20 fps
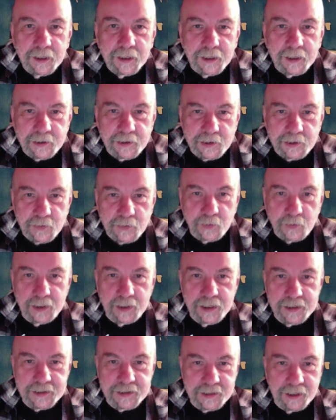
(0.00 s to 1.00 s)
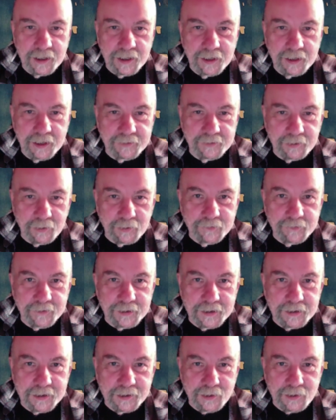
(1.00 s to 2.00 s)
I just realized I have a goofy
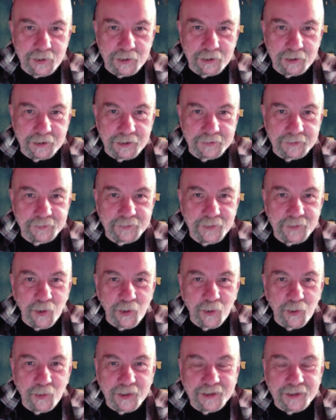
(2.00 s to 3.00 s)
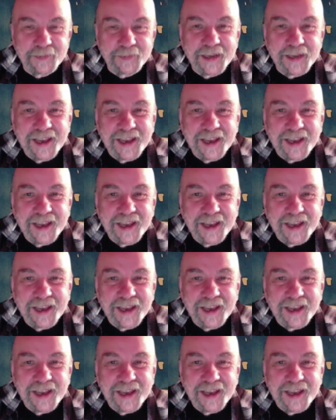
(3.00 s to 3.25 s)
t-shirt on. Oh well.